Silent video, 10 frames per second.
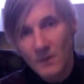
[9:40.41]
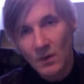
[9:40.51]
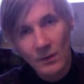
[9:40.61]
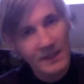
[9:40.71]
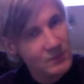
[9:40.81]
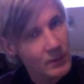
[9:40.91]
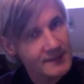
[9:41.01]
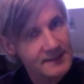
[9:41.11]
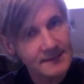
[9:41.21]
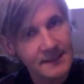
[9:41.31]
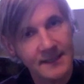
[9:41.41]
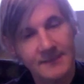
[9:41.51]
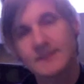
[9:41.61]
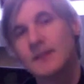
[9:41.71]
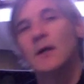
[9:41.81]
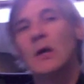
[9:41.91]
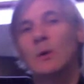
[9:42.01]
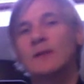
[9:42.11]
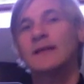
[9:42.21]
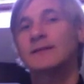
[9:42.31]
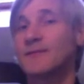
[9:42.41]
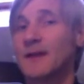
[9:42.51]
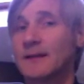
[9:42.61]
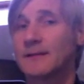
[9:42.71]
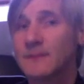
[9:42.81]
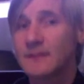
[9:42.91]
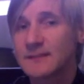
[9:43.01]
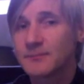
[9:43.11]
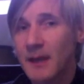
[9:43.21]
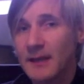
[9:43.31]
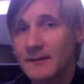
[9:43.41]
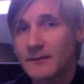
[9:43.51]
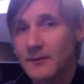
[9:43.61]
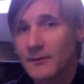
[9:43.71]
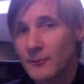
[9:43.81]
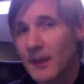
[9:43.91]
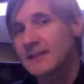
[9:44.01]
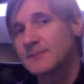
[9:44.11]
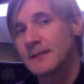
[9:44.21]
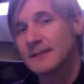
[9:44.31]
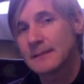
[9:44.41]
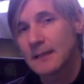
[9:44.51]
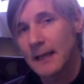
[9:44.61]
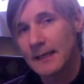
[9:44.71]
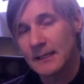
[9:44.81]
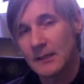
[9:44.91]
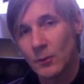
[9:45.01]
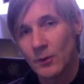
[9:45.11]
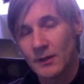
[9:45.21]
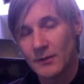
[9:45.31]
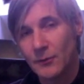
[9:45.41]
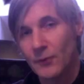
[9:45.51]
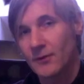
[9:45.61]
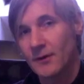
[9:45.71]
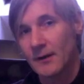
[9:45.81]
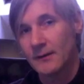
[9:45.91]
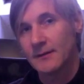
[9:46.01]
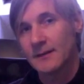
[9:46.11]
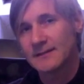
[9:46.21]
Okay, so where does that take us? Well, it takes the fact that despite the rates being slightly lower in Northern Ireland, it